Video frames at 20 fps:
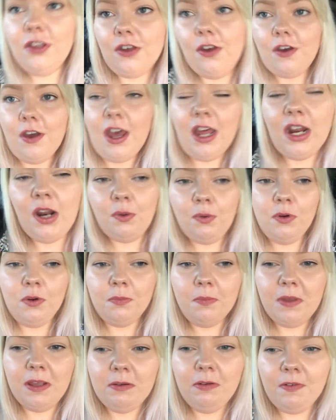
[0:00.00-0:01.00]
year and I
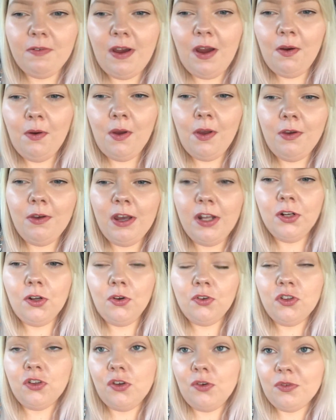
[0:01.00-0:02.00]
wouldn't be without her. I
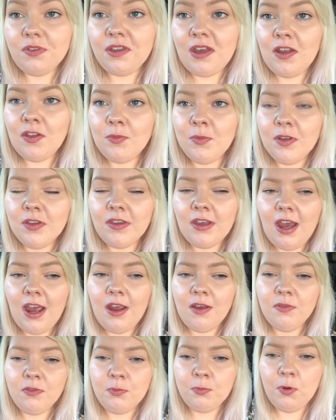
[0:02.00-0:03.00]
know she upsets me at
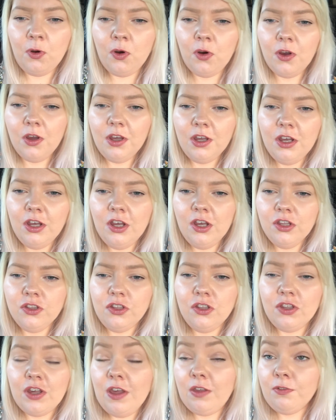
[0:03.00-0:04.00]
times, but
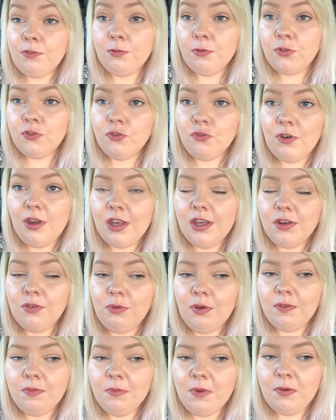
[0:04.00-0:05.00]
she gets frustrated
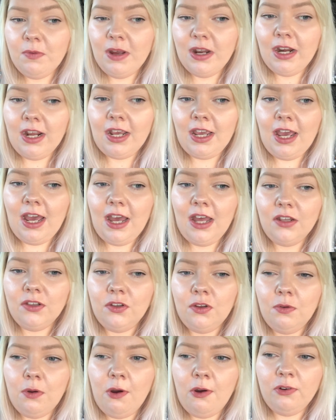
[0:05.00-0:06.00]
with me when I can't
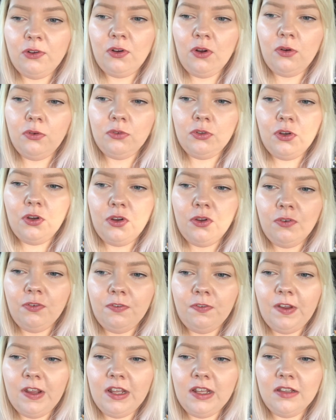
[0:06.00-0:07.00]
do or don't do
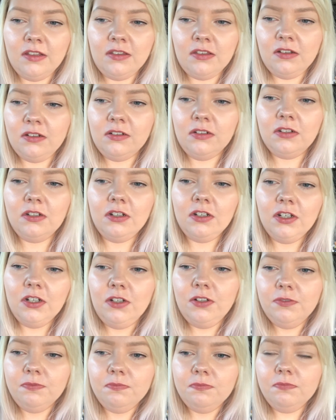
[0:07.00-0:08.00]
things. And
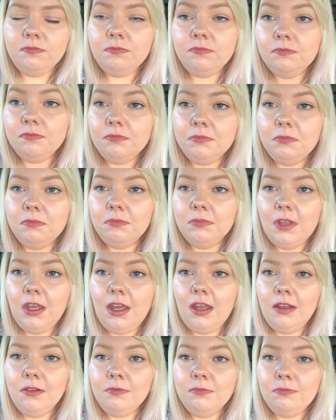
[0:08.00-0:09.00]

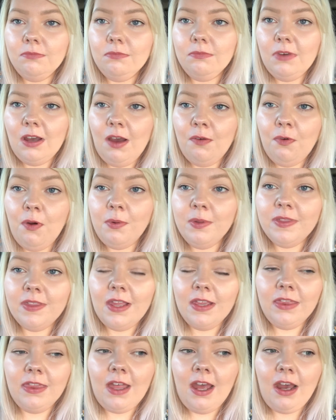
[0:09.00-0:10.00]
yeah, I've always
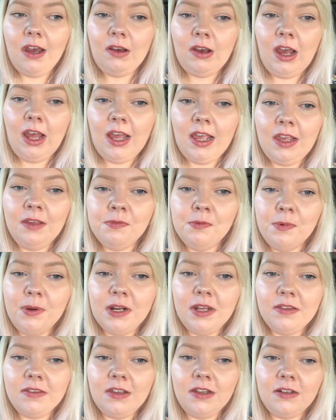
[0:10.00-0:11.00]
said that, like even
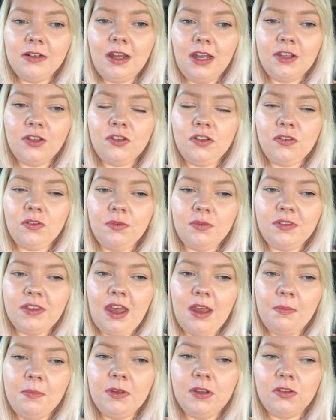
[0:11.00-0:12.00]
when I said like she's
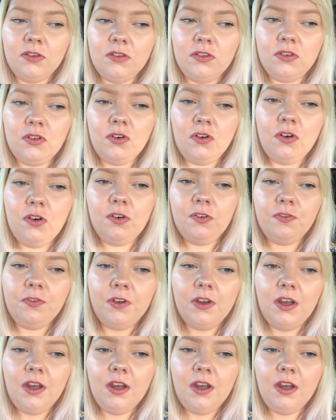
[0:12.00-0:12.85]
upset me and stuff,